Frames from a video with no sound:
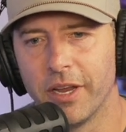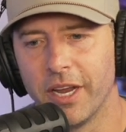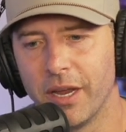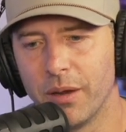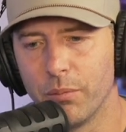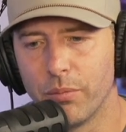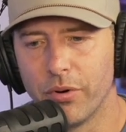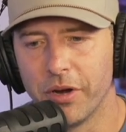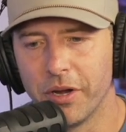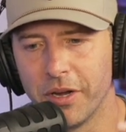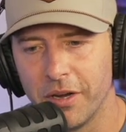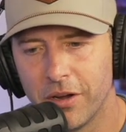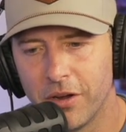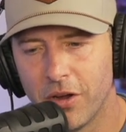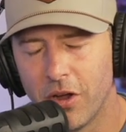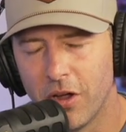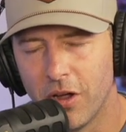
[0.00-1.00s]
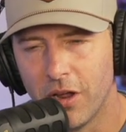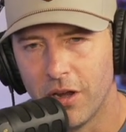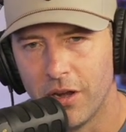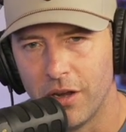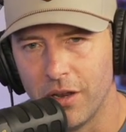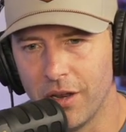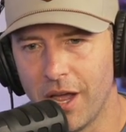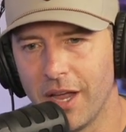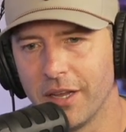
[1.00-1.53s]
and bring
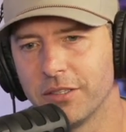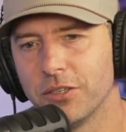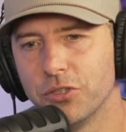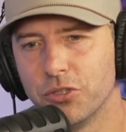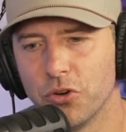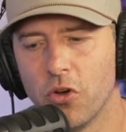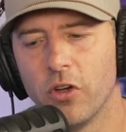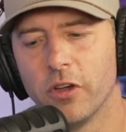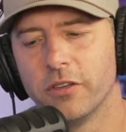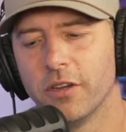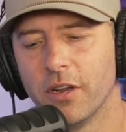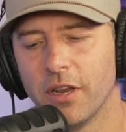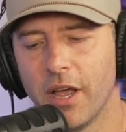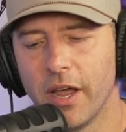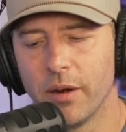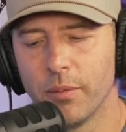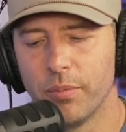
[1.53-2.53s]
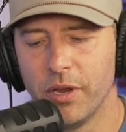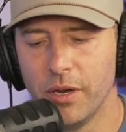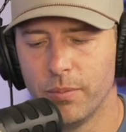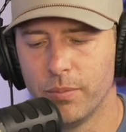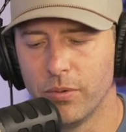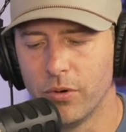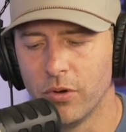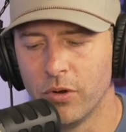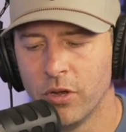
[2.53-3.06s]
lots of joy to a lot of
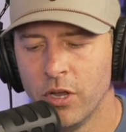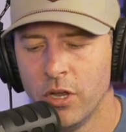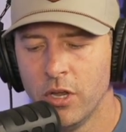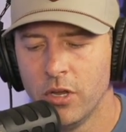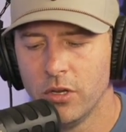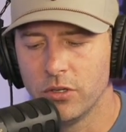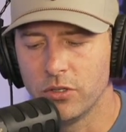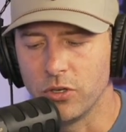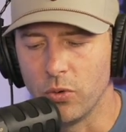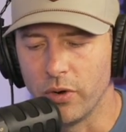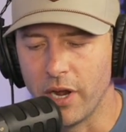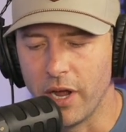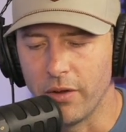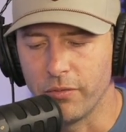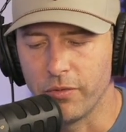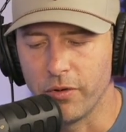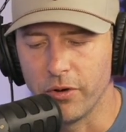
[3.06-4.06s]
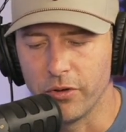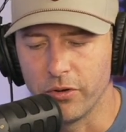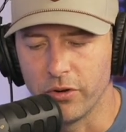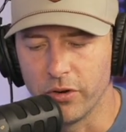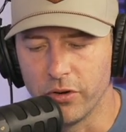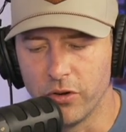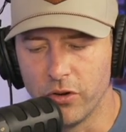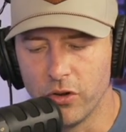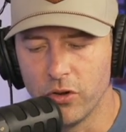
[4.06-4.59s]
people. So without further
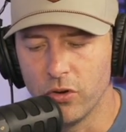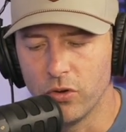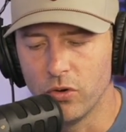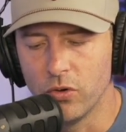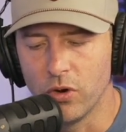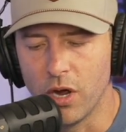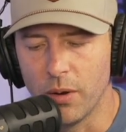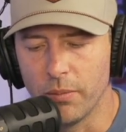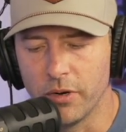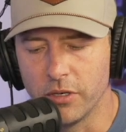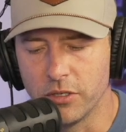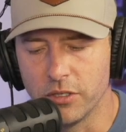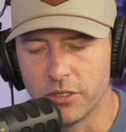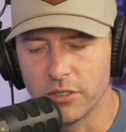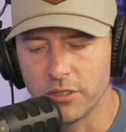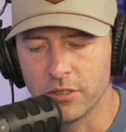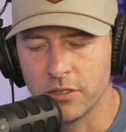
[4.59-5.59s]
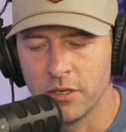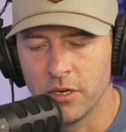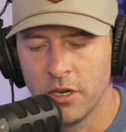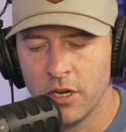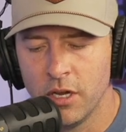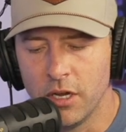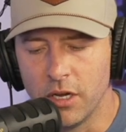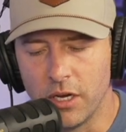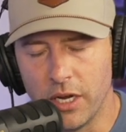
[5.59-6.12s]
ado, I'm going to just
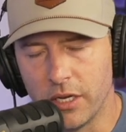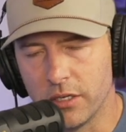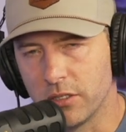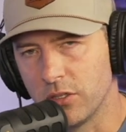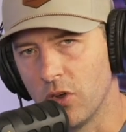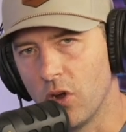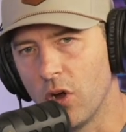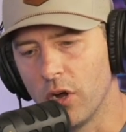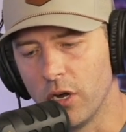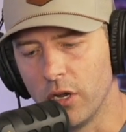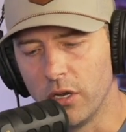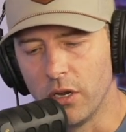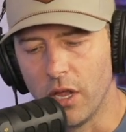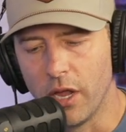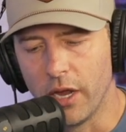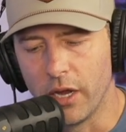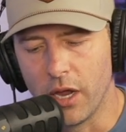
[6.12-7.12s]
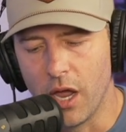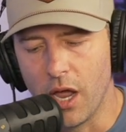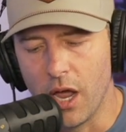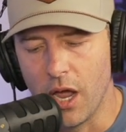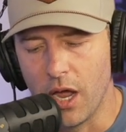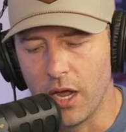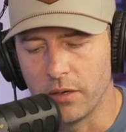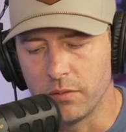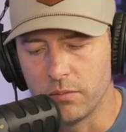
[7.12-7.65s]
get started.
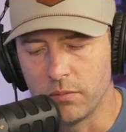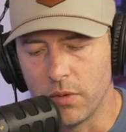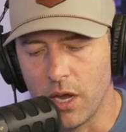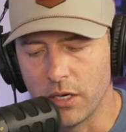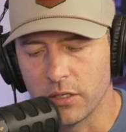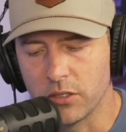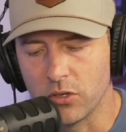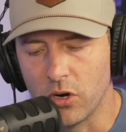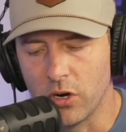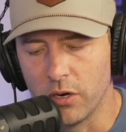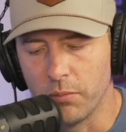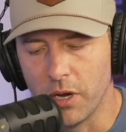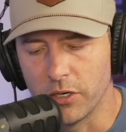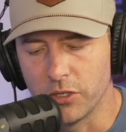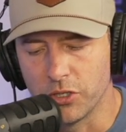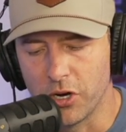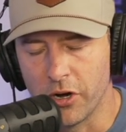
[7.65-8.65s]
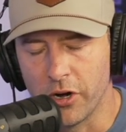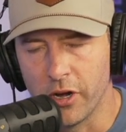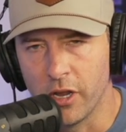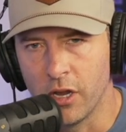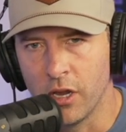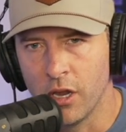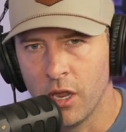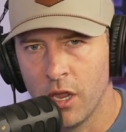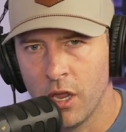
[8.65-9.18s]
I started my
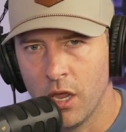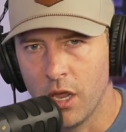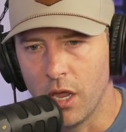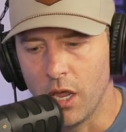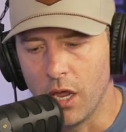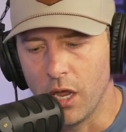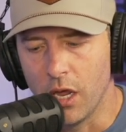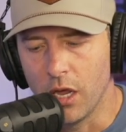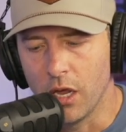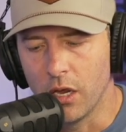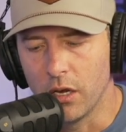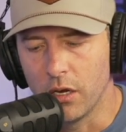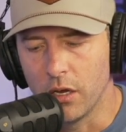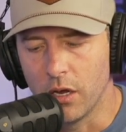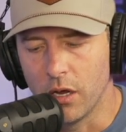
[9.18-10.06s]
journey, and